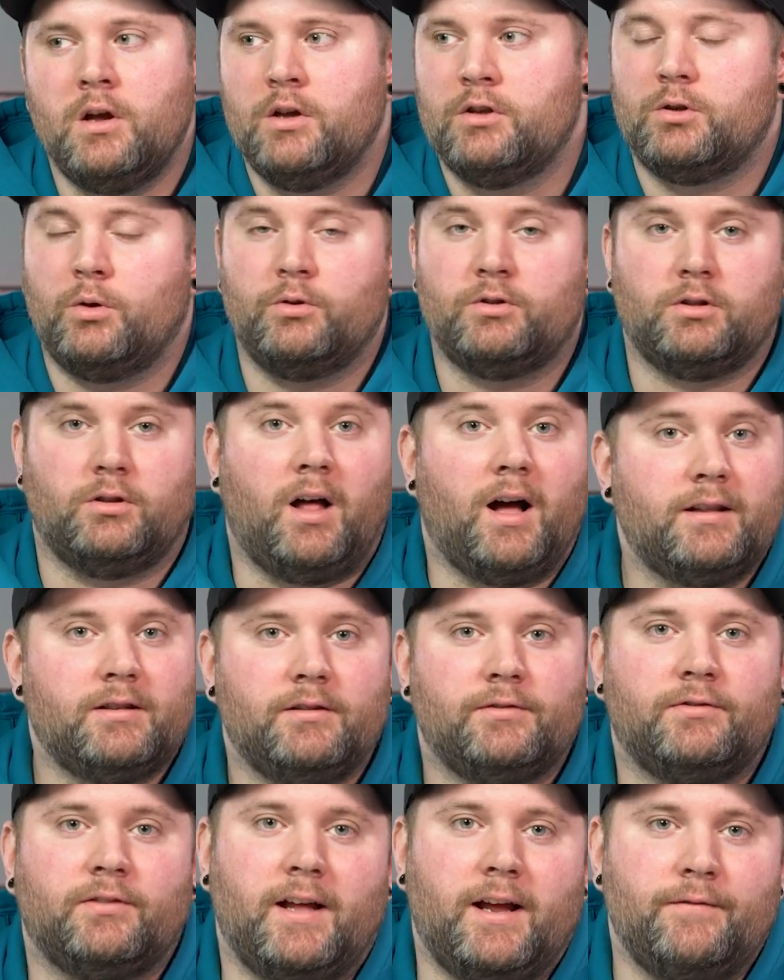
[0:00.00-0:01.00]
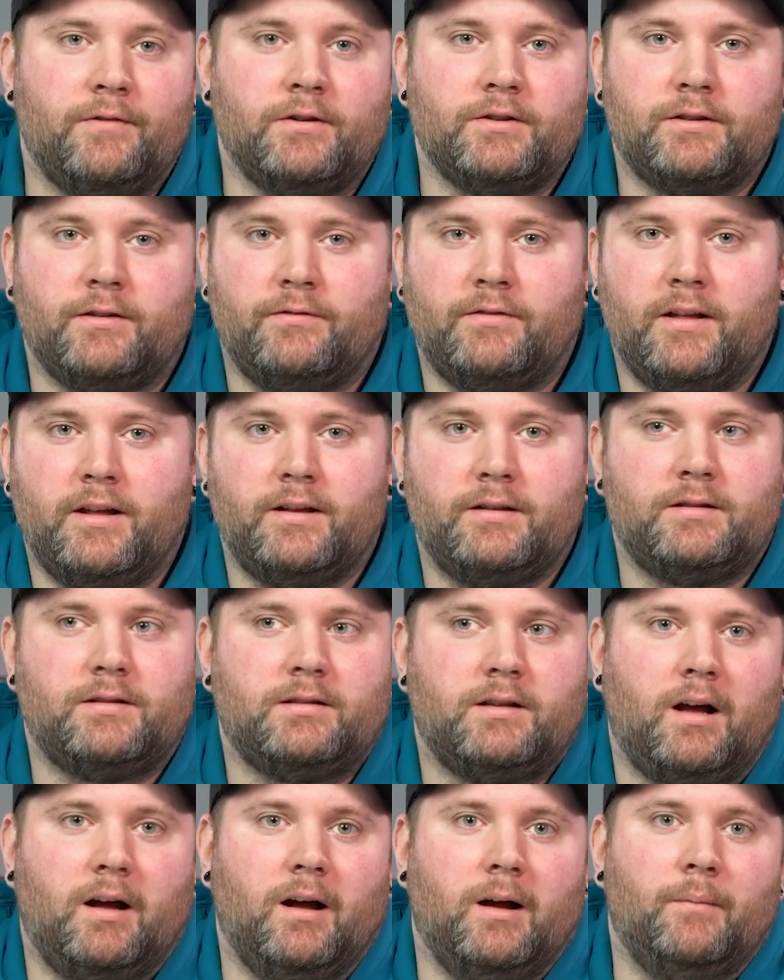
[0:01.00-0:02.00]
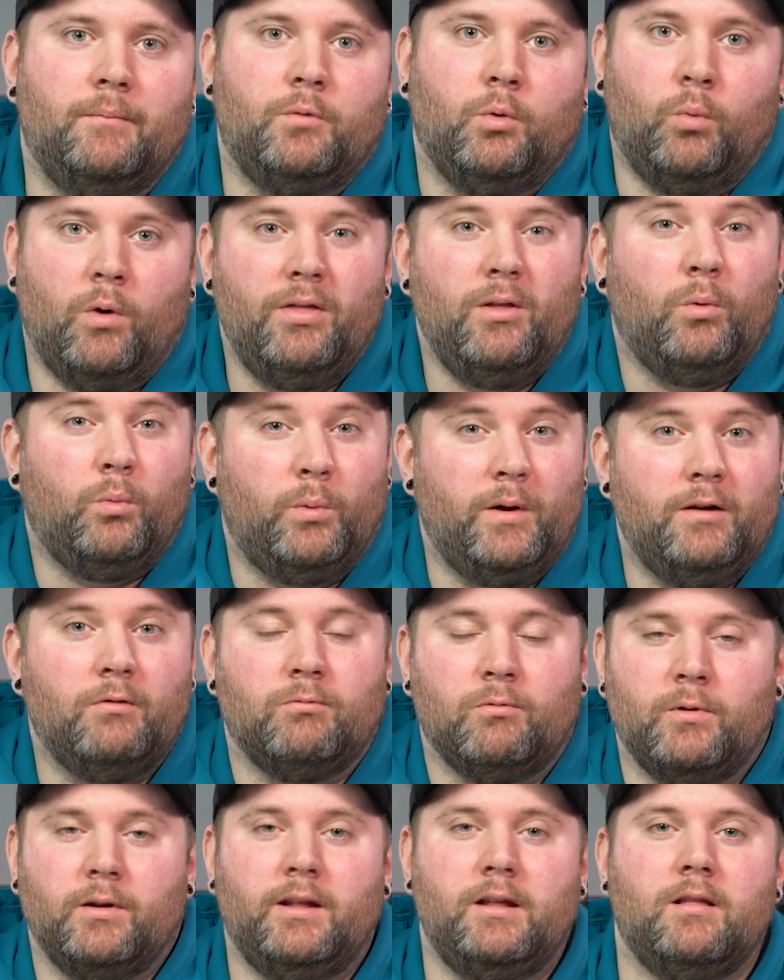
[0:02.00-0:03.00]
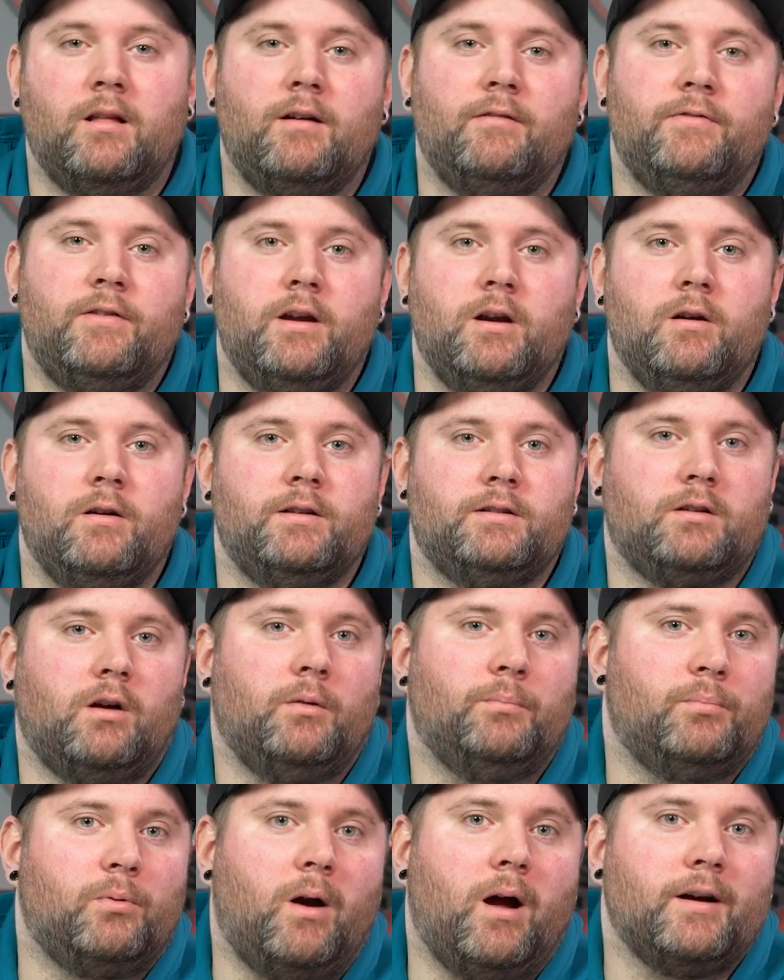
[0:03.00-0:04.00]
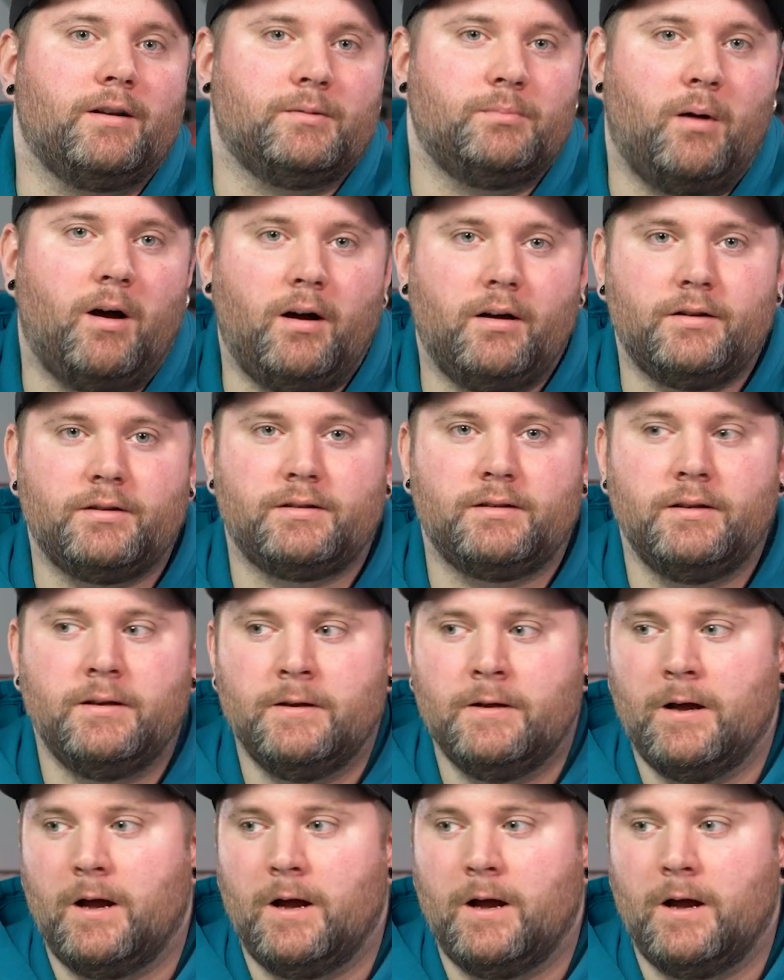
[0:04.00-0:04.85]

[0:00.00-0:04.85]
So there's lots of flavors of this. Um, the one that we really love here is called Proxmox.